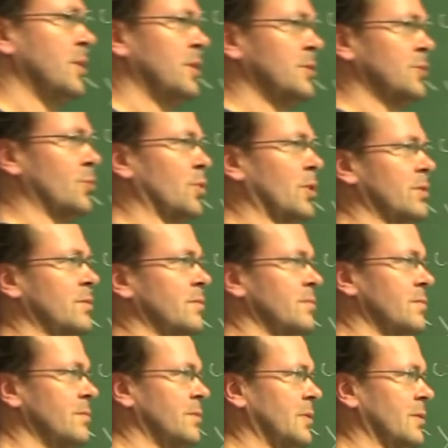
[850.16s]
so one
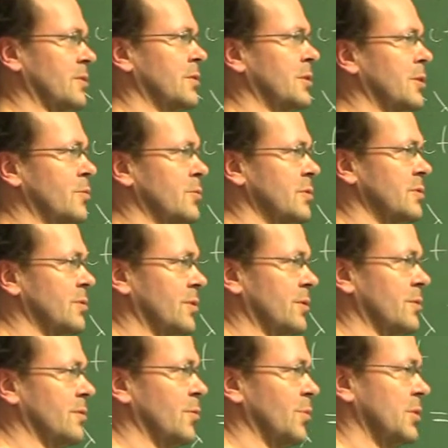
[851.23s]
encounters
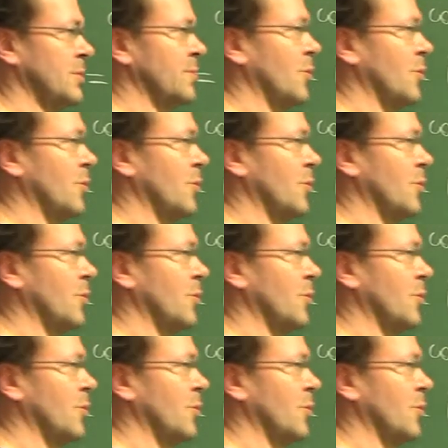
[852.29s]
the mixed